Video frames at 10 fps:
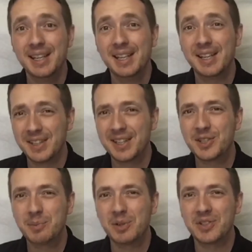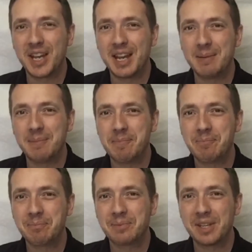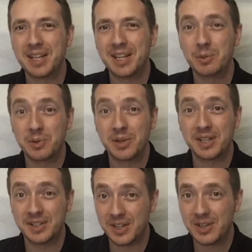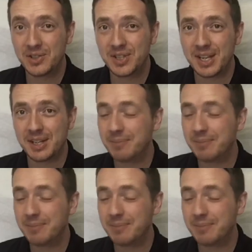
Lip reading: I think it's about time I upgraded the outside.